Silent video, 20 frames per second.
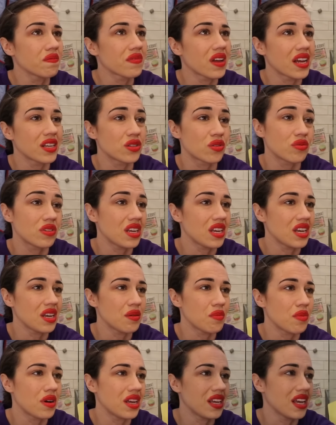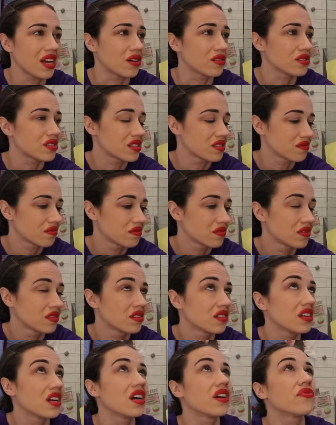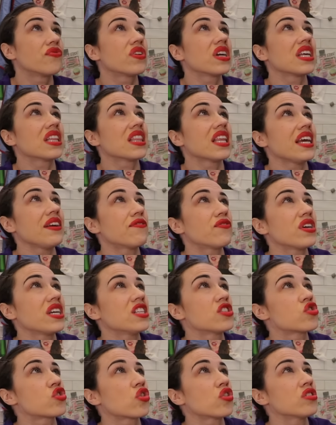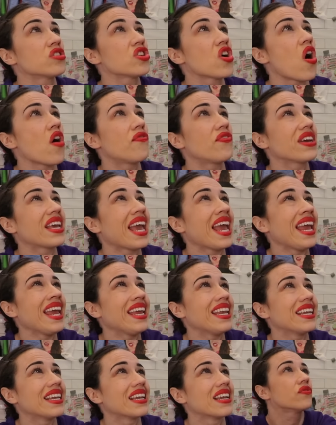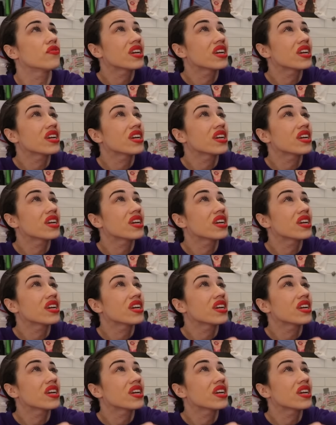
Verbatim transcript: I don't need anybody else. Oh, freaking light freaking turns off again!